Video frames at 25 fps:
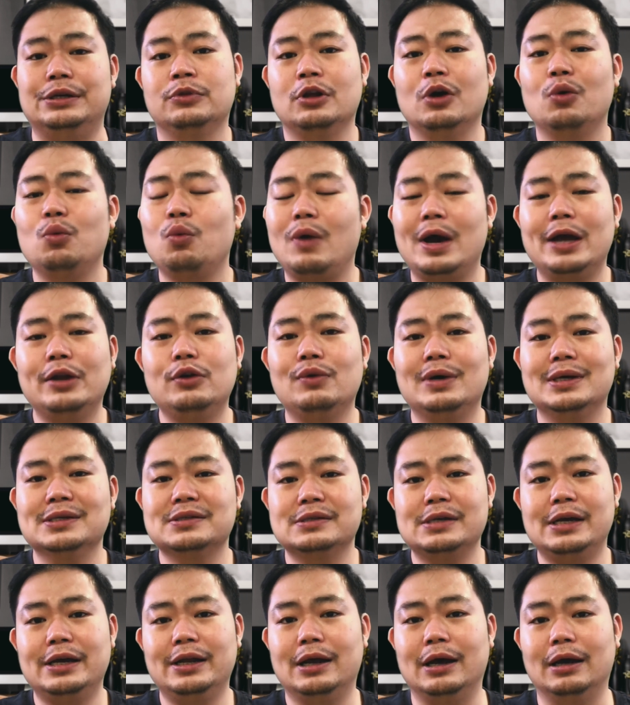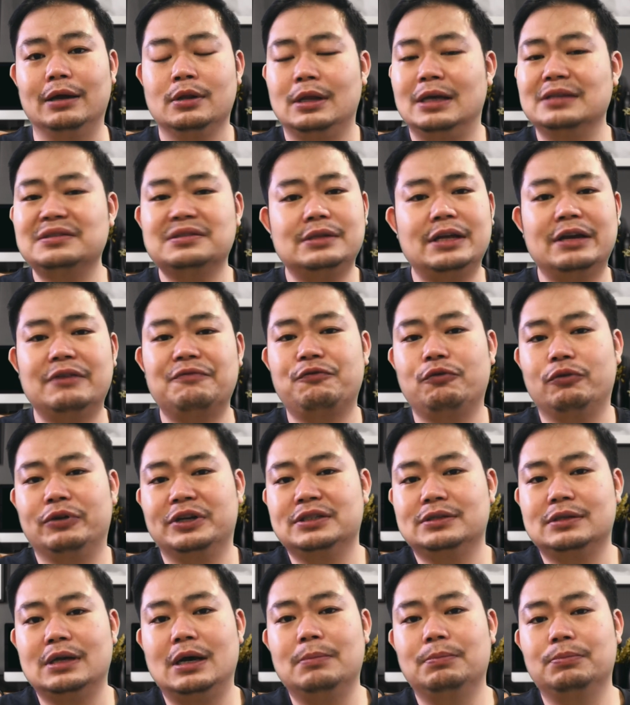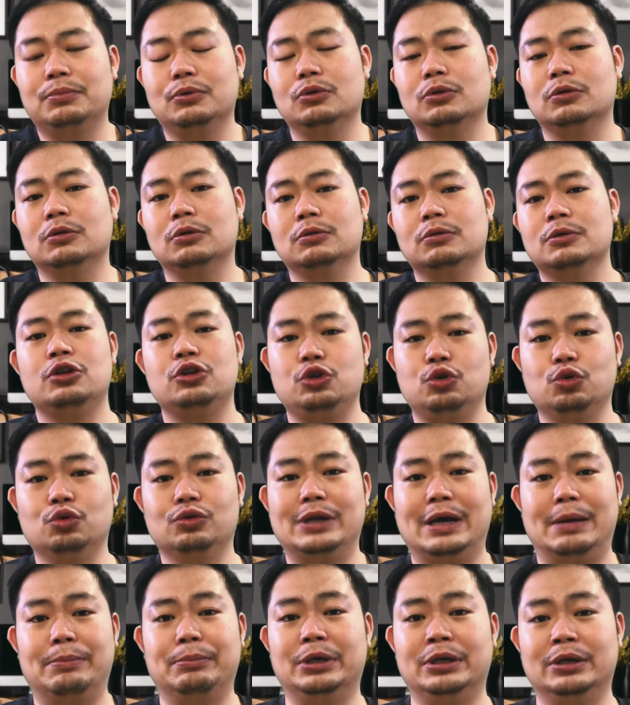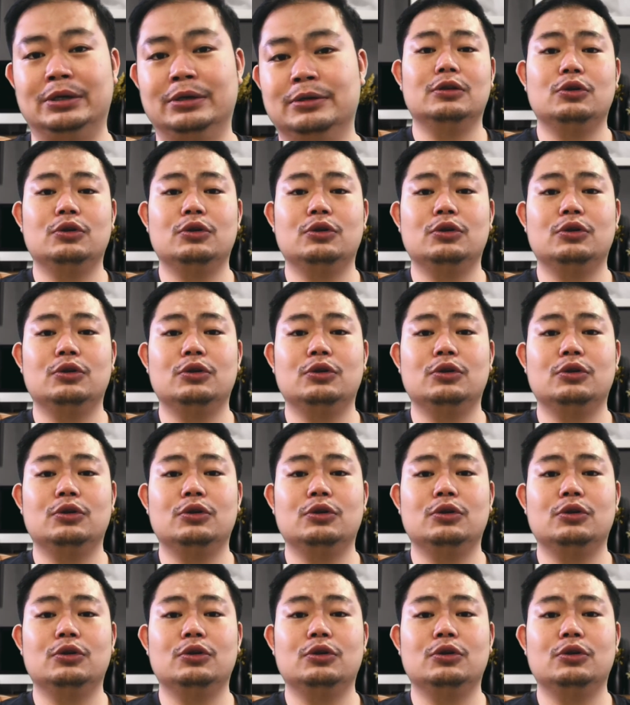Now, why do I say that? Let's take, for example, Udemy.